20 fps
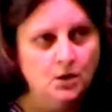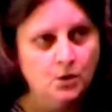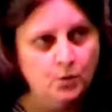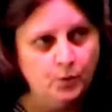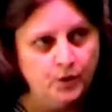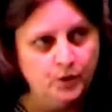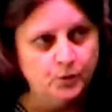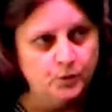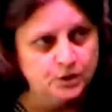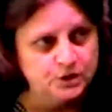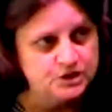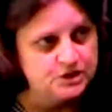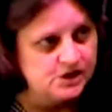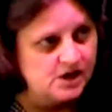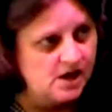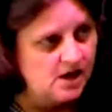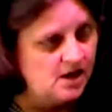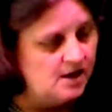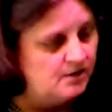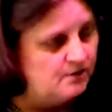We
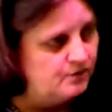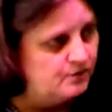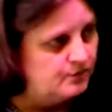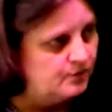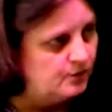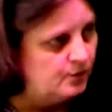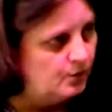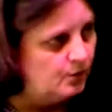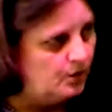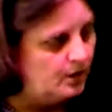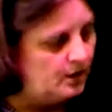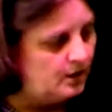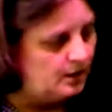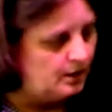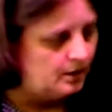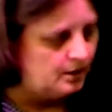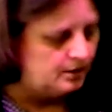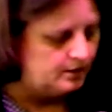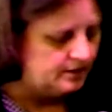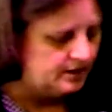receive
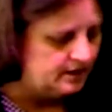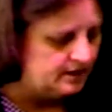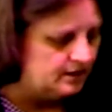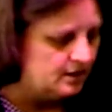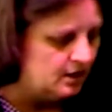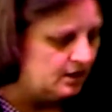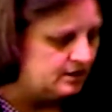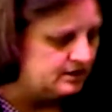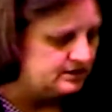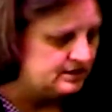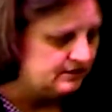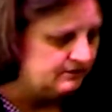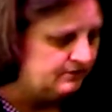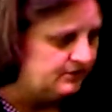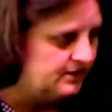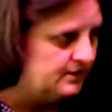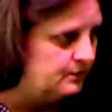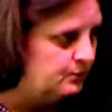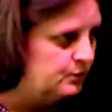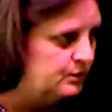in God's
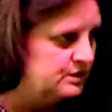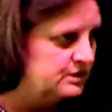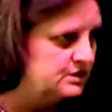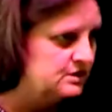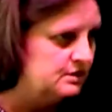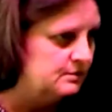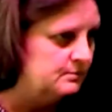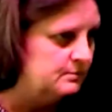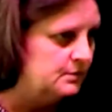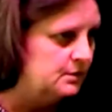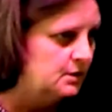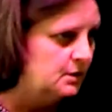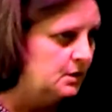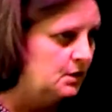infinite wisdom